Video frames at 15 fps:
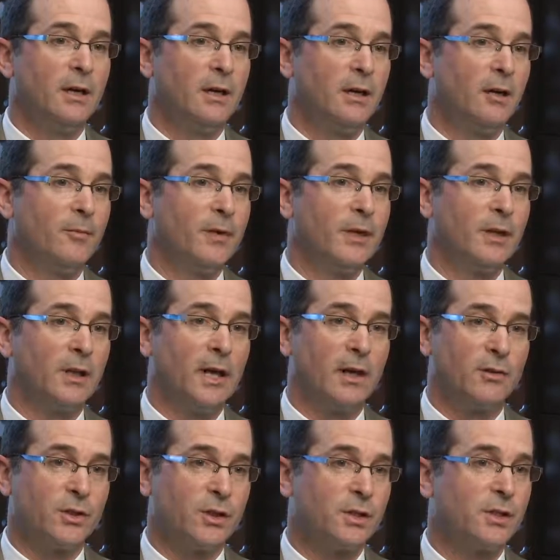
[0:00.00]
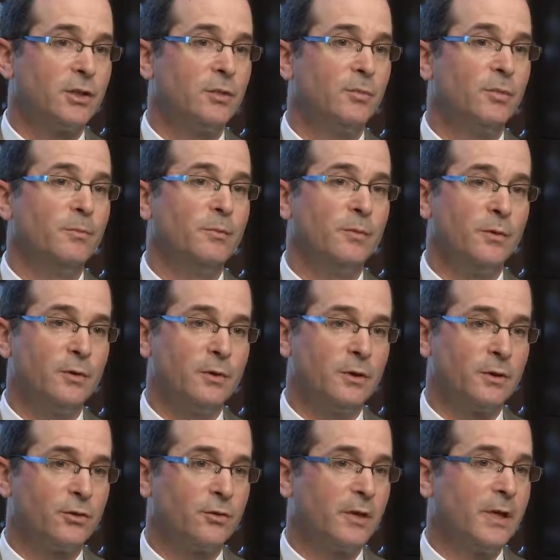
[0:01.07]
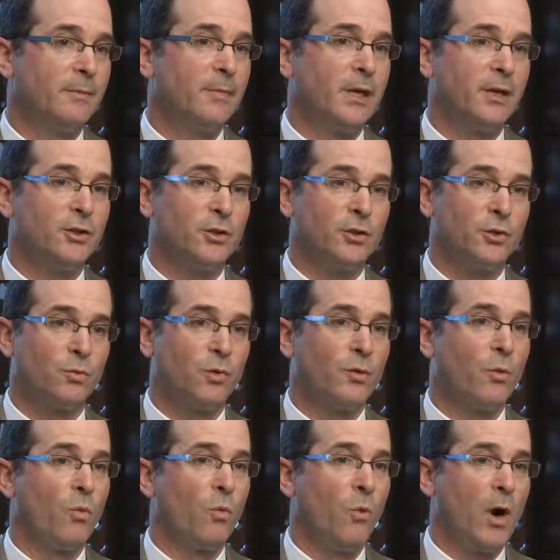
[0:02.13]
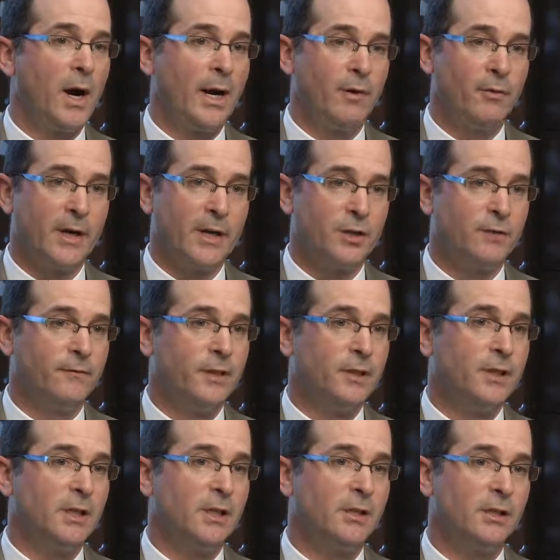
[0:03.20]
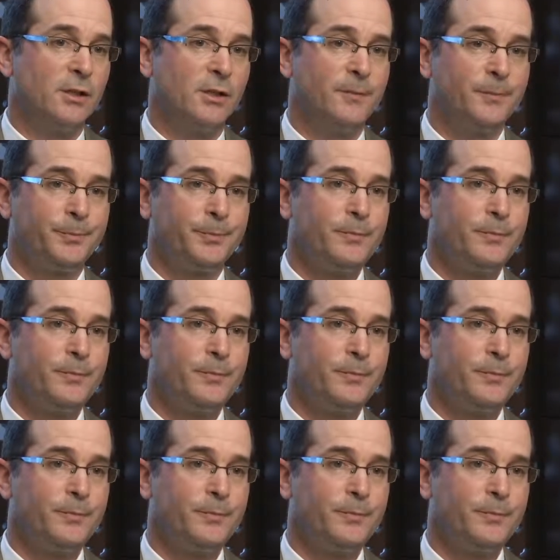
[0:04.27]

It allows us to treat patients with a wide range of diseases